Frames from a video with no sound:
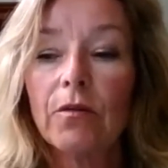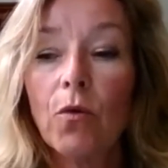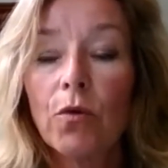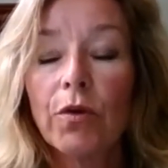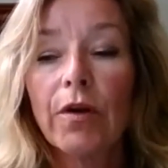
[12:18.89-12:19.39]

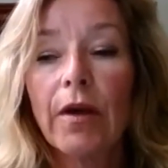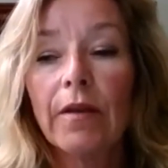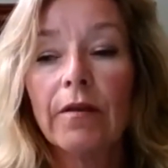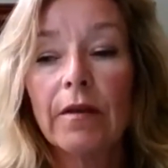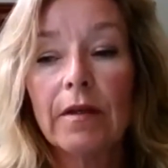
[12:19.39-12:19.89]
order
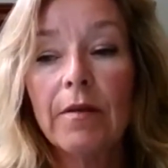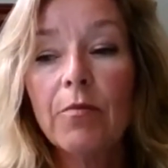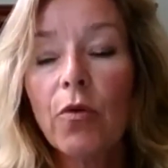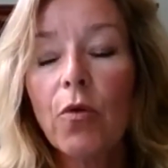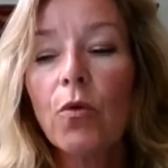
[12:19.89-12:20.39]
and the
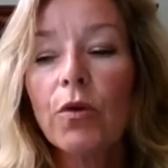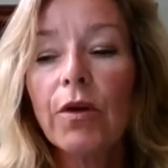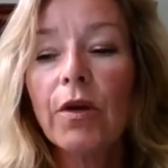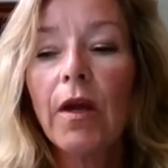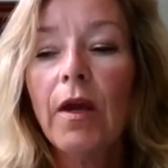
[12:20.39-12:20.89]
liberal
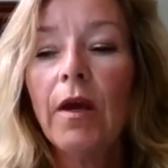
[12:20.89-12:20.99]
order,